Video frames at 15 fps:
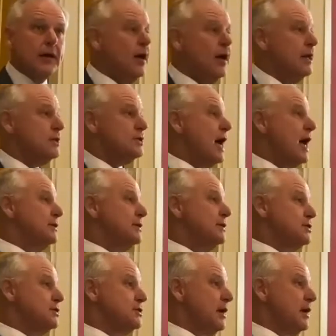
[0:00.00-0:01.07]
And it's not
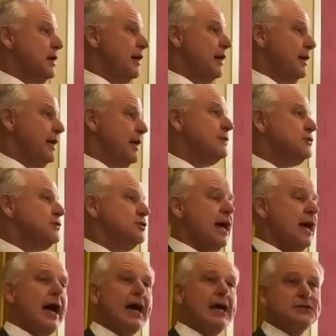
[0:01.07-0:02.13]
just an
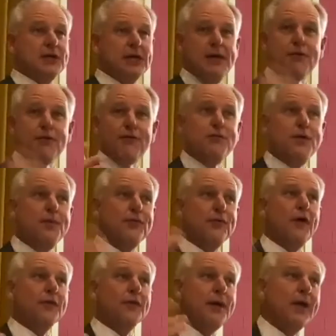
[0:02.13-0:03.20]
exercise to keep a few
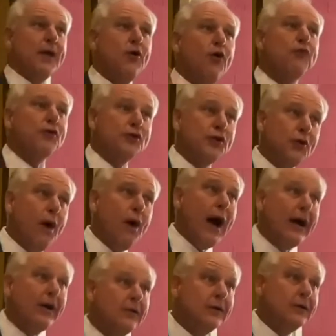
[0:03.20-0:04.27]
people on the payroll for a little
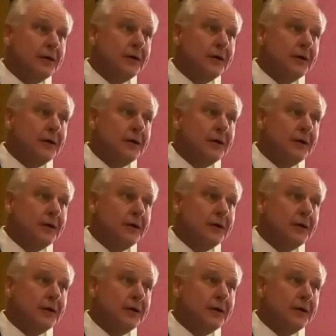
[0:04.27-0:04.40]
while.